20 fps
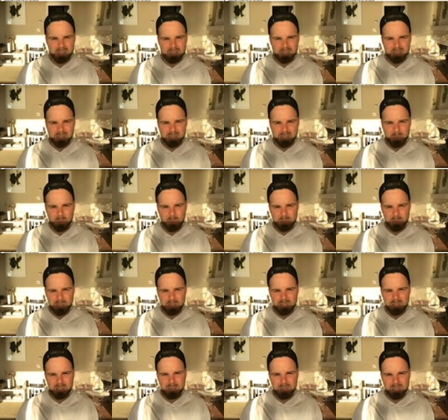So what
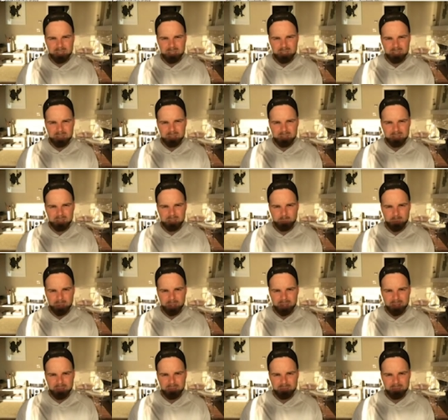we do here is we
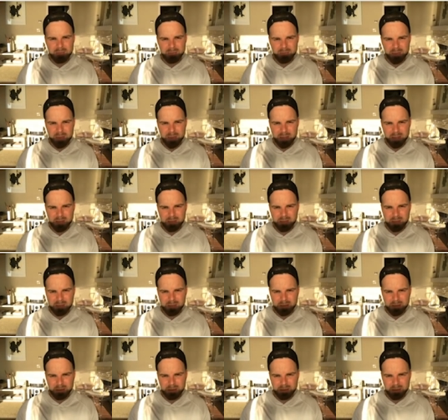have things,